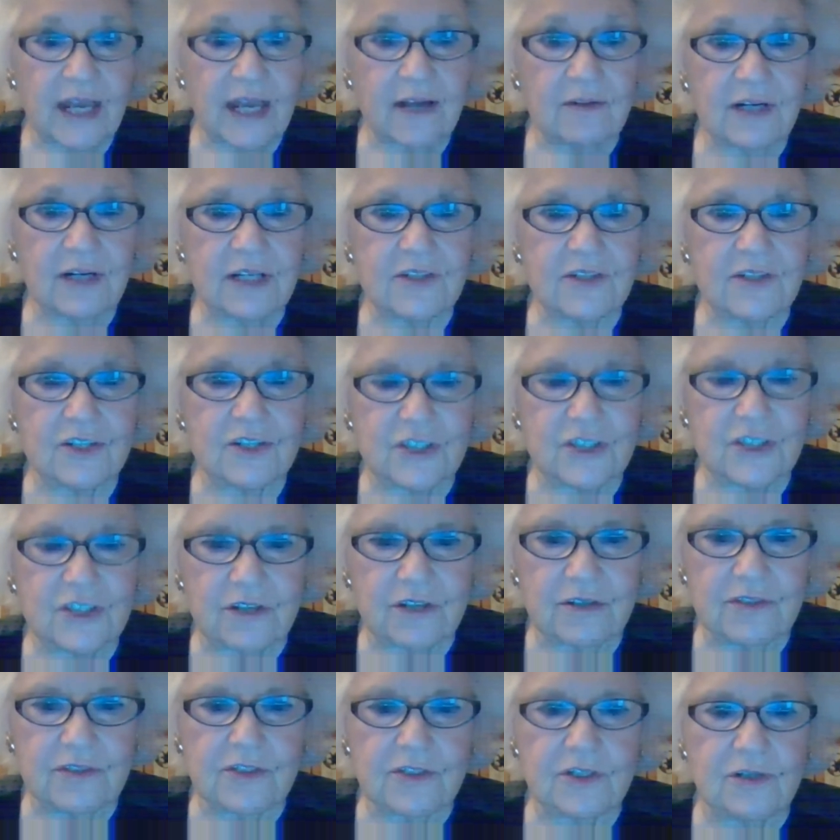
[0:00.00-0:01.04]
out next
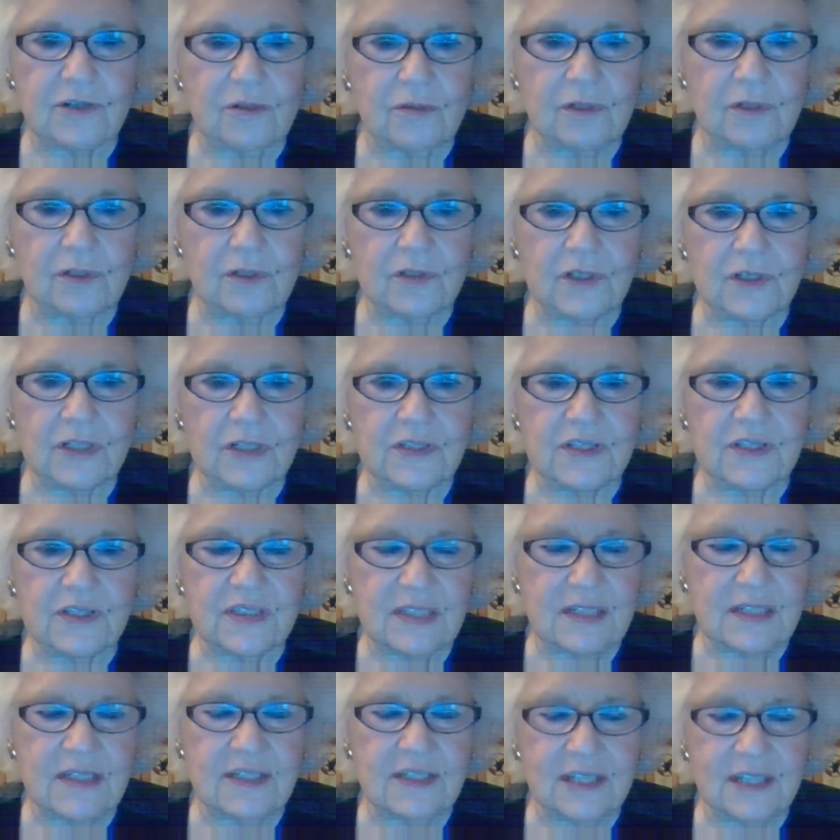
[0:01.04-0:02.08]
year. It's called
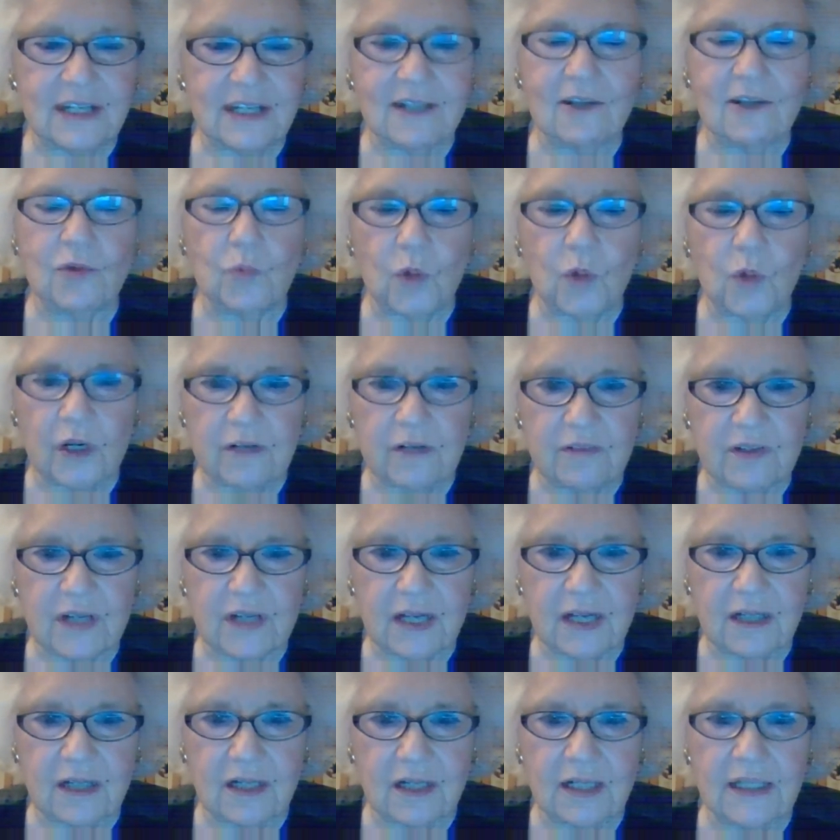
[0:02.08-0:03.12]
Sydney Taylor, One of a
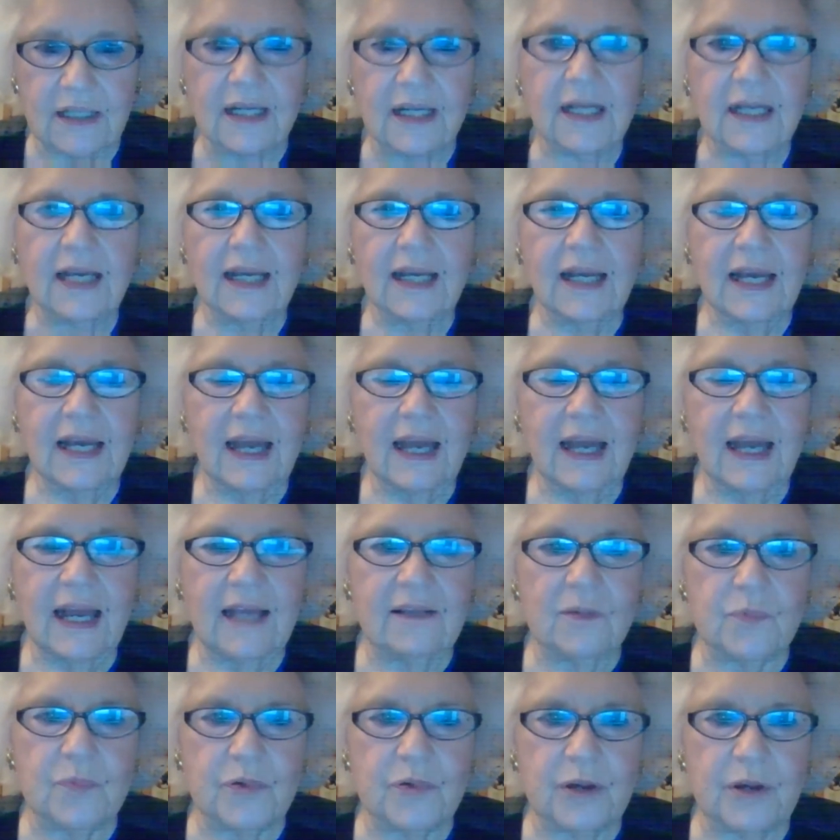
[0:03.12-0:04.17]
Kind. And
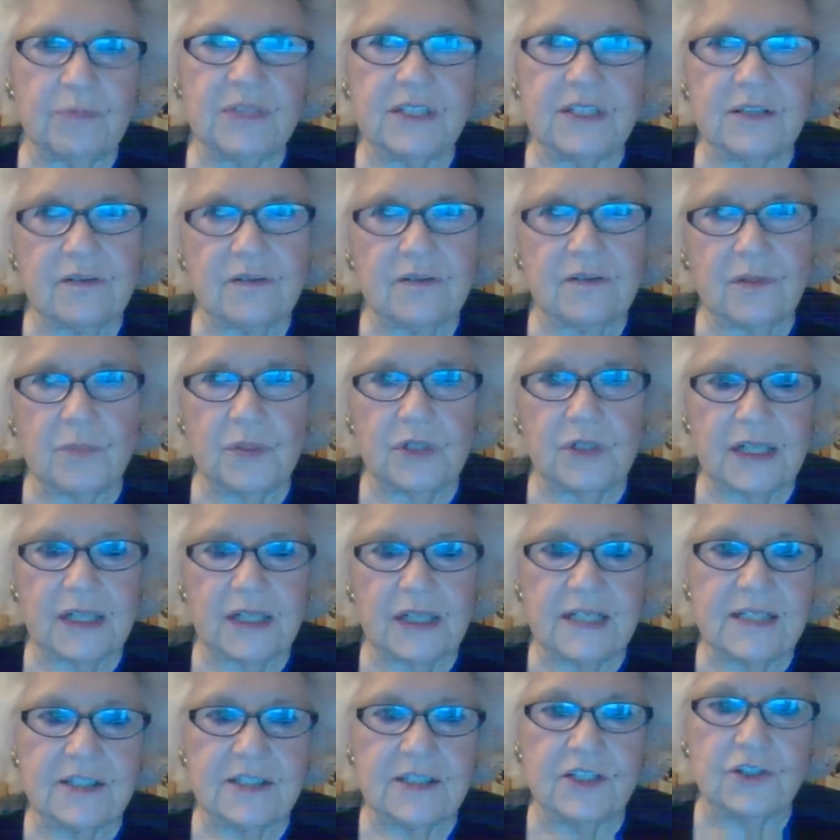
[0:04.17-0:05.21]
the premise of the book
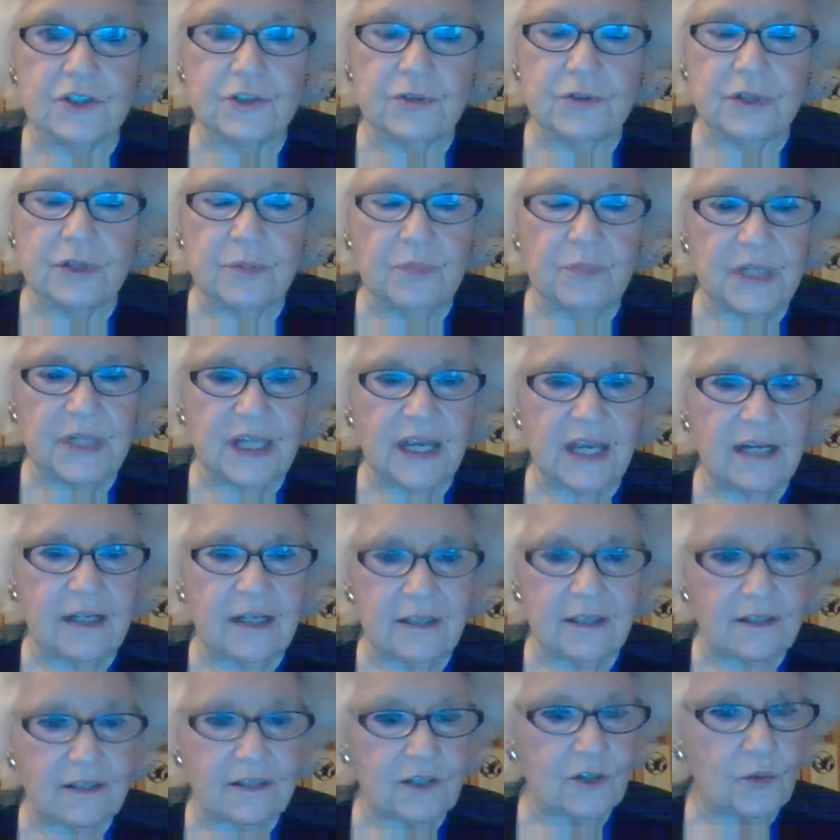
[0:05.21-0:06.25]
is that you can be
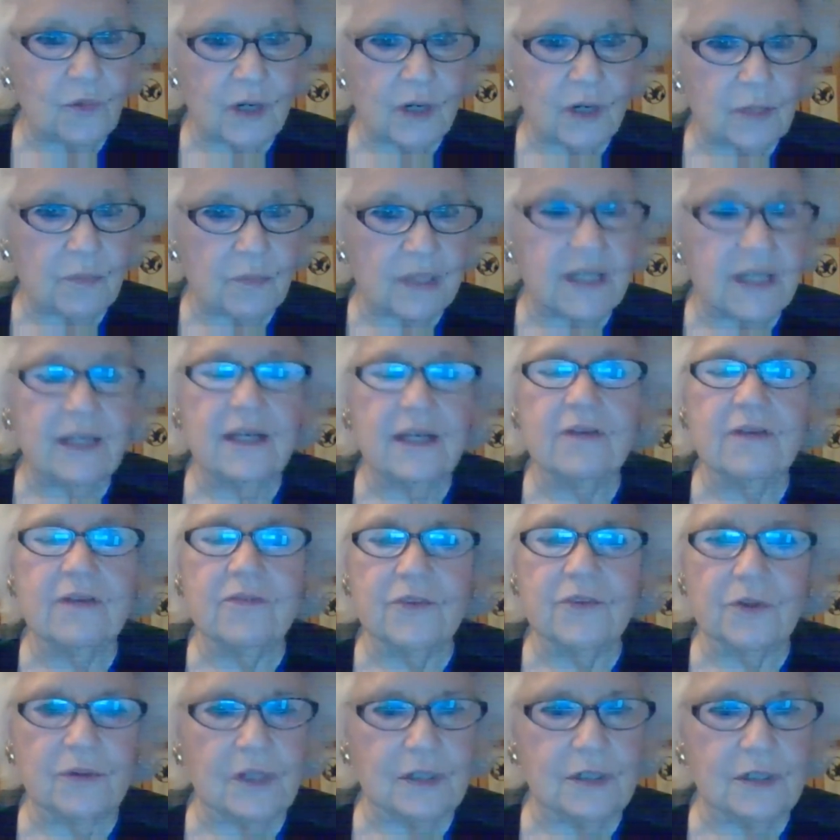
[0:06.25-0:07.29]
anything you want to be if
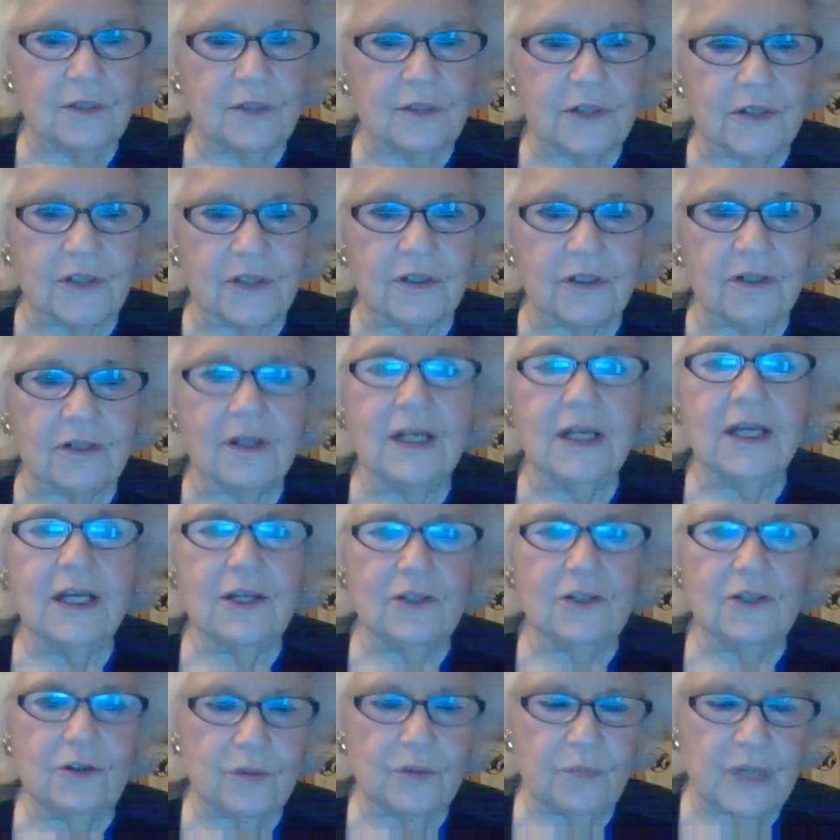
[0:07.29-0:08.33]
you're a little girl.
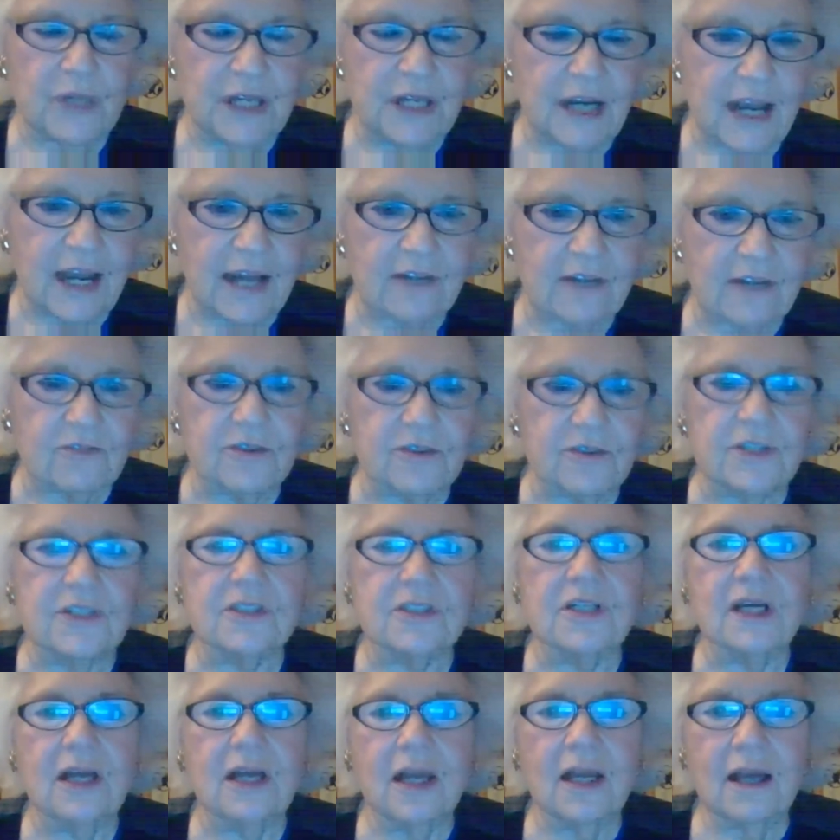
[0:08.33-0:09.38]
You can be an
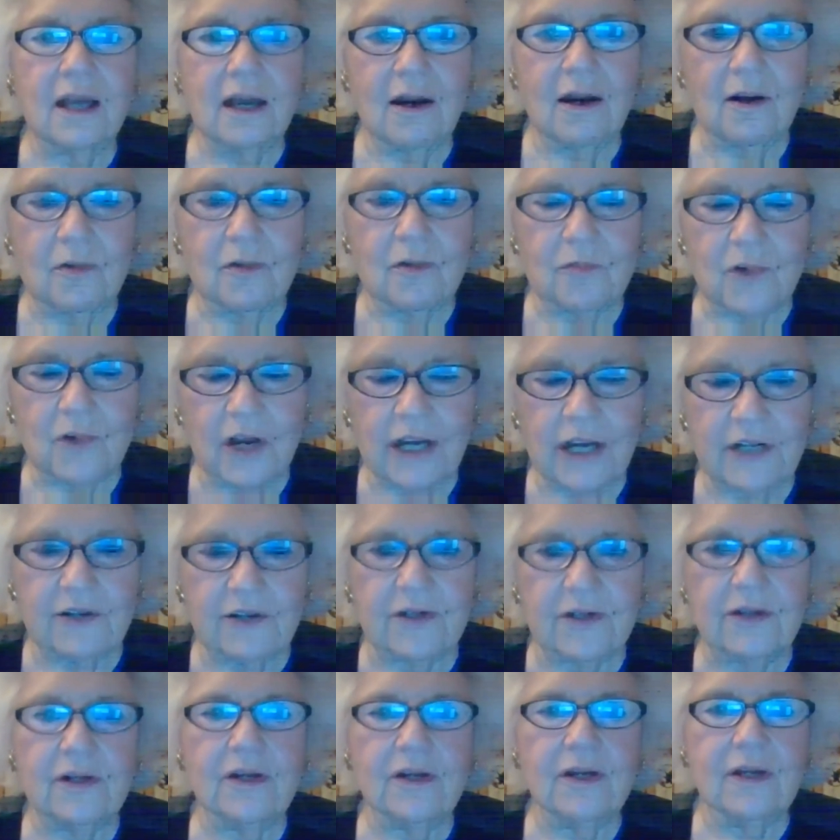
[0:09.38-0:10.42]
actress, a
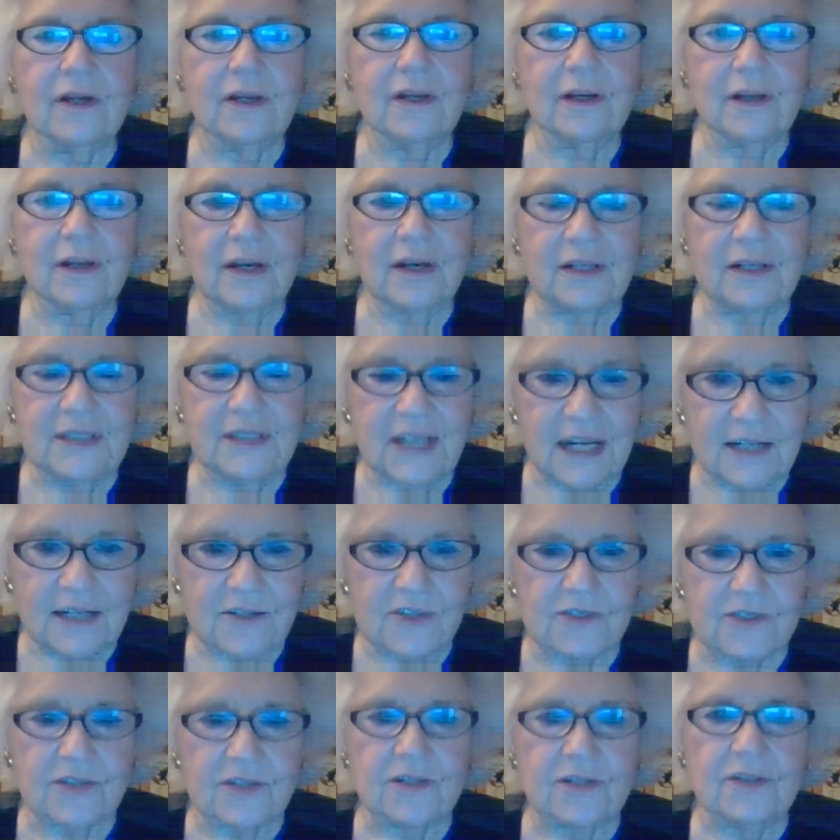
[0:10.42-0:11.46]
writer, a
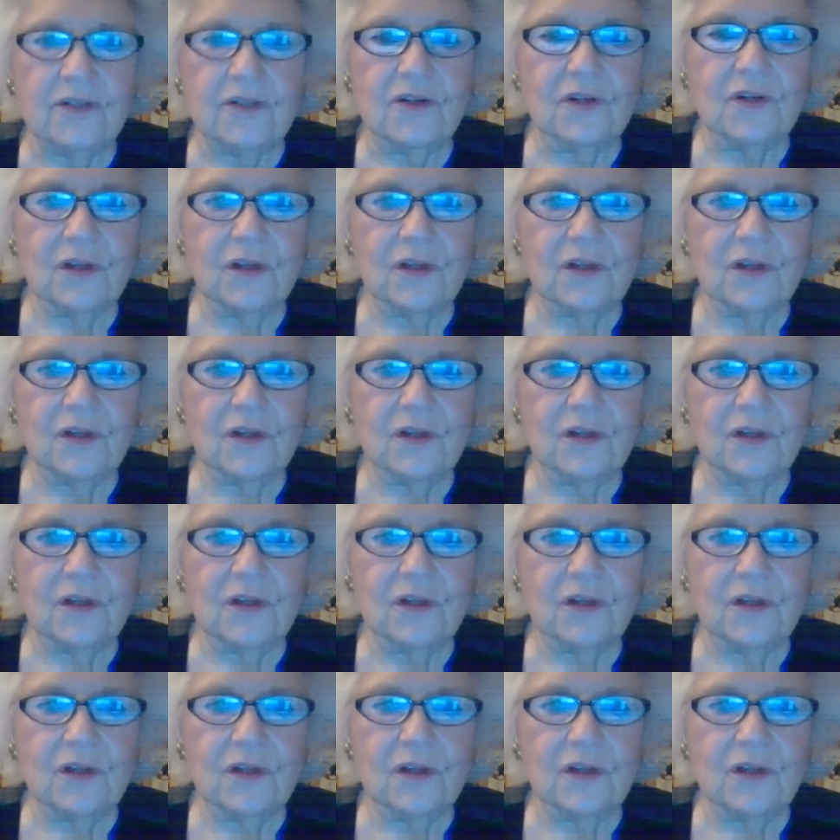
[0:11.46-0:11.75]
dancer,